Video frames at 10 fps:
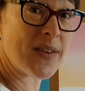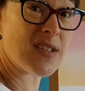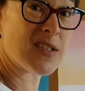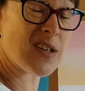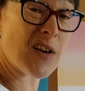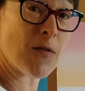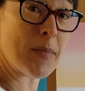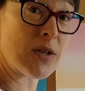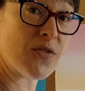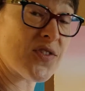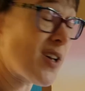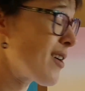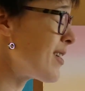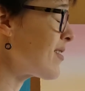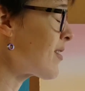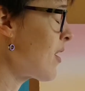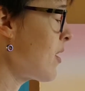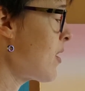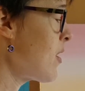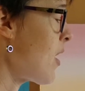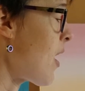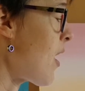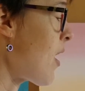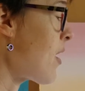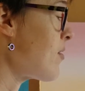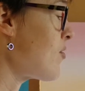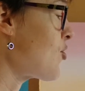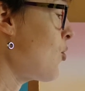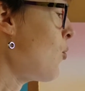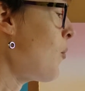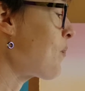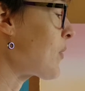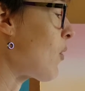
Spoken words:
This is kind of a middle size tool,